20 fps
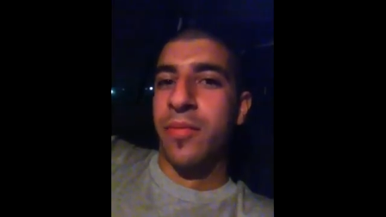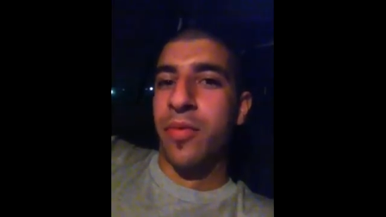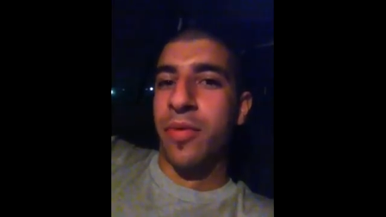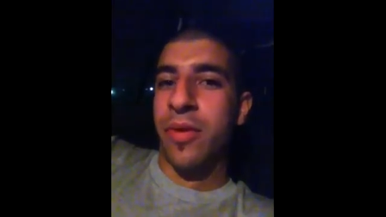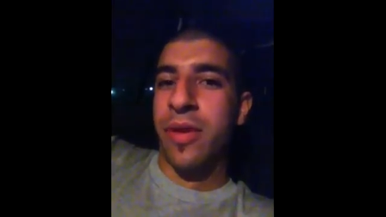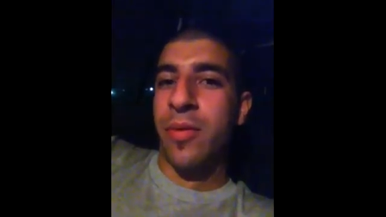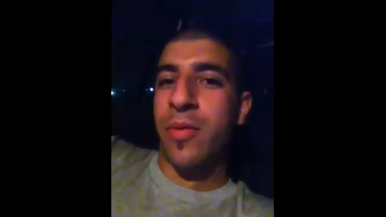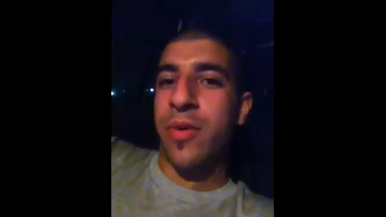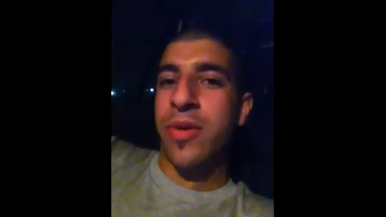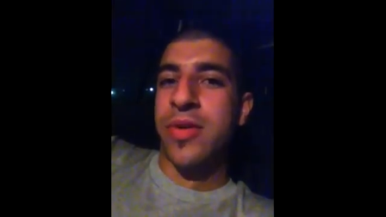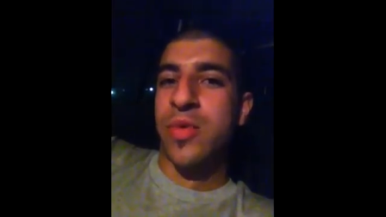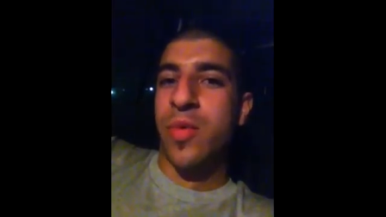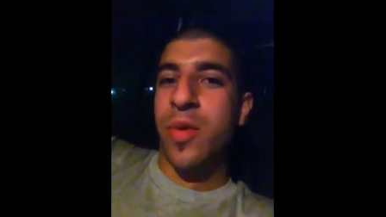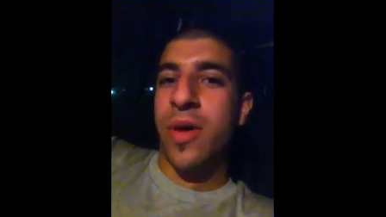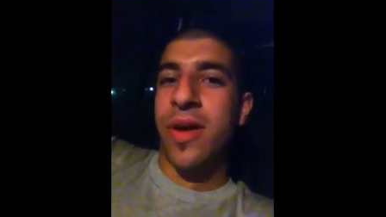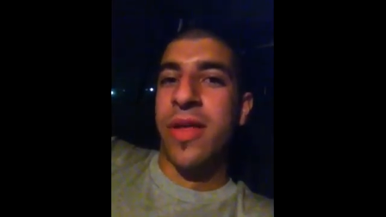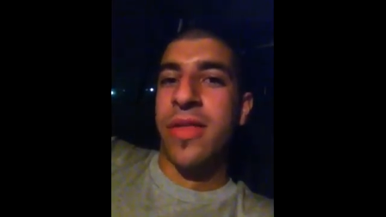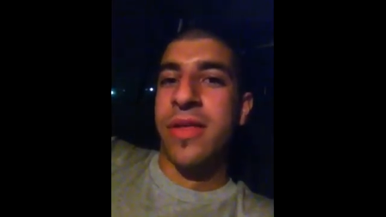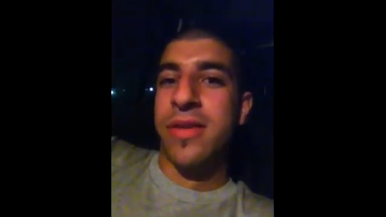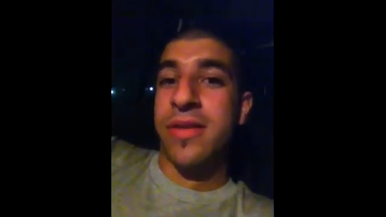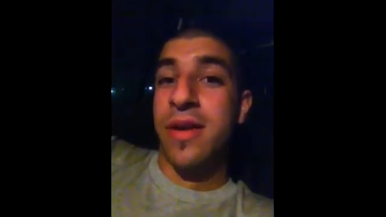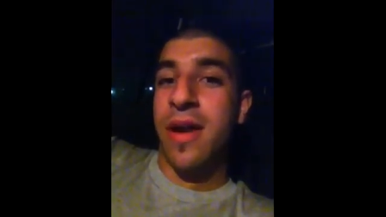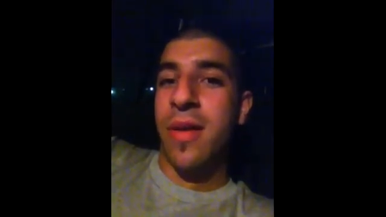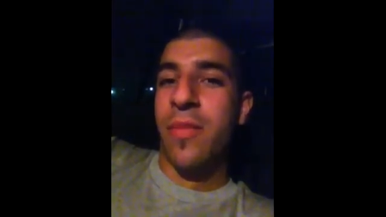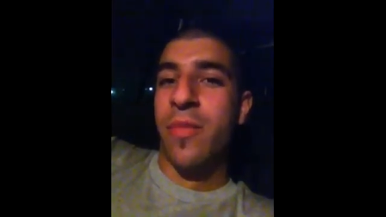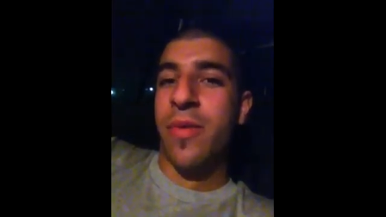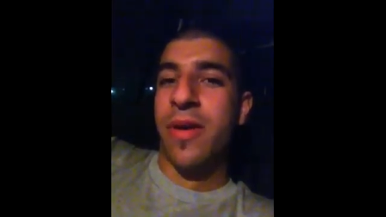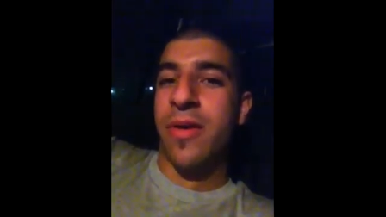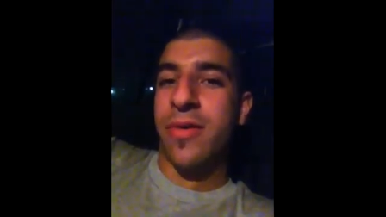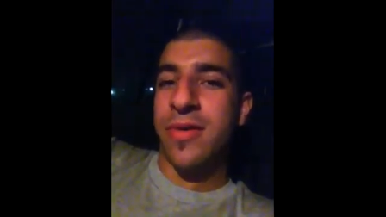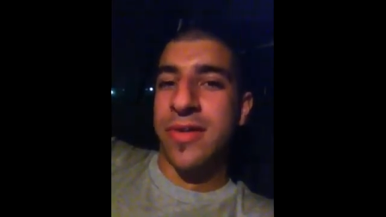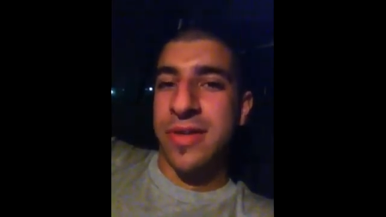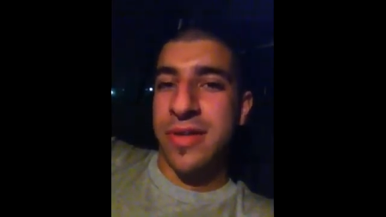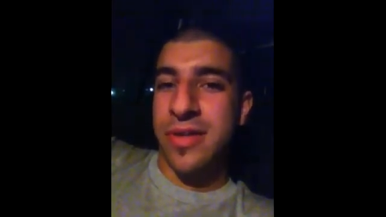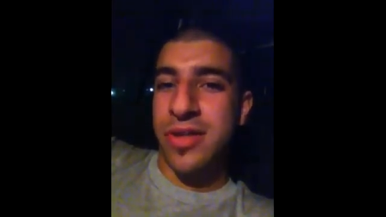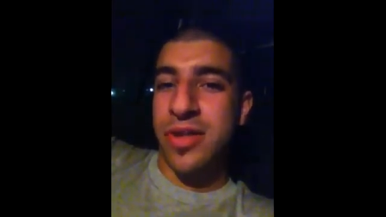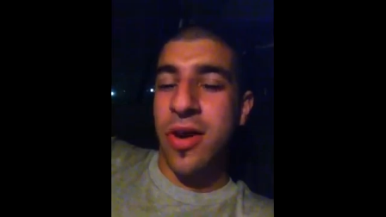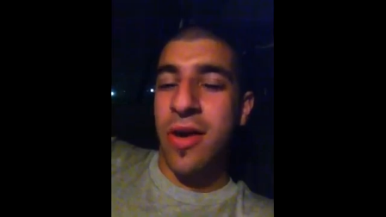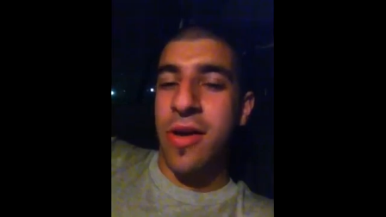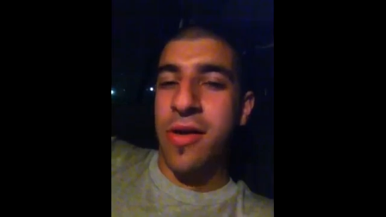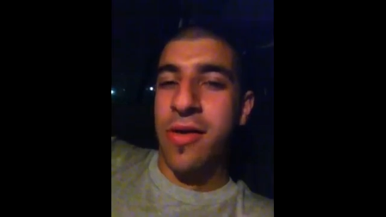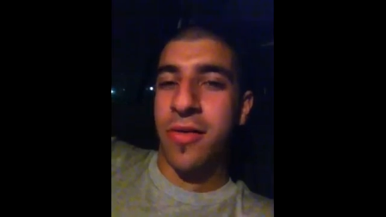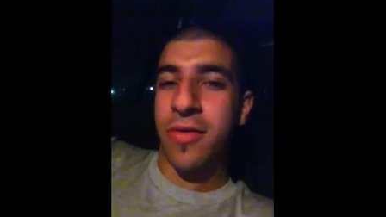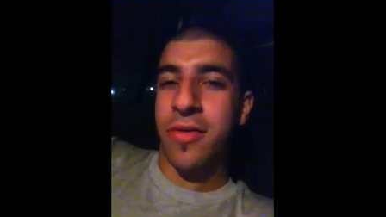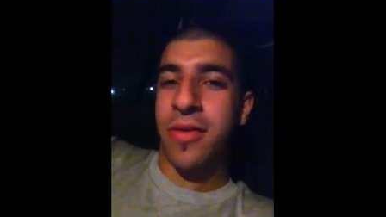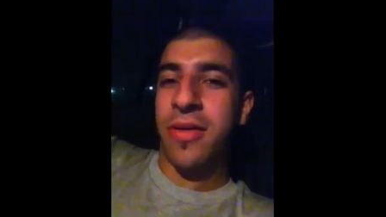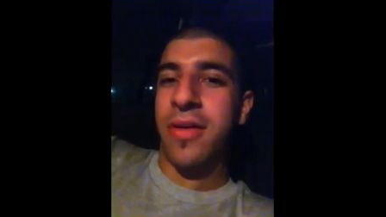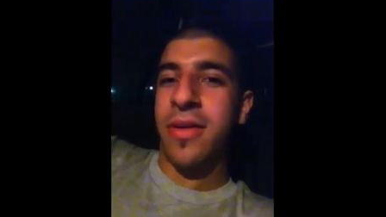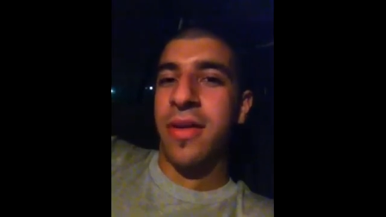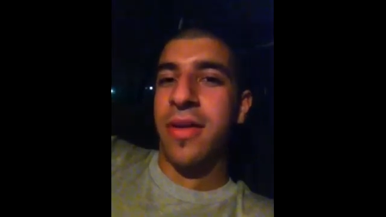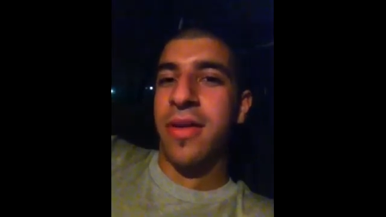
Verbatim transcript: Well, there was one other time when I was a child,